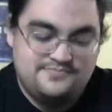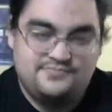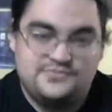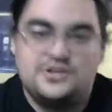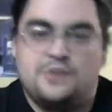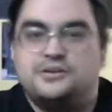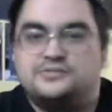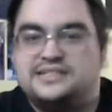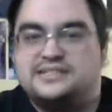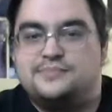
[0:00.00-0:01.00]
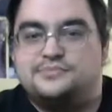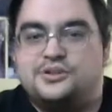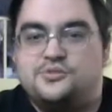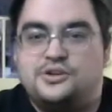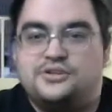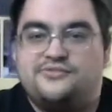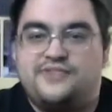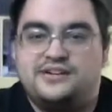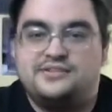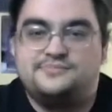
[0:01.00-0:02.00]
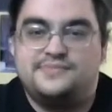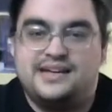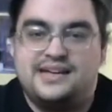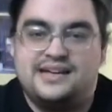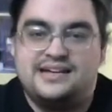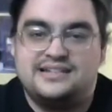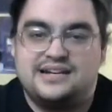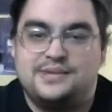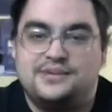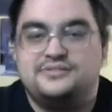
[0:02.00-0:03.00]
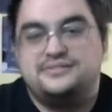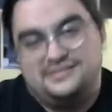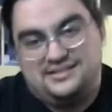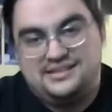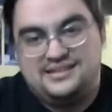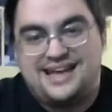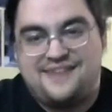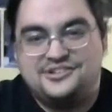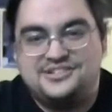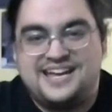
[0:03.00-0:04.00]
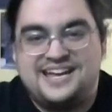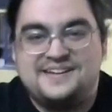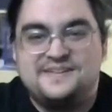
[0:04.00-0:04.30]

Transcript: So I'll put a link down below where you can find them. Check them out. Have a good day.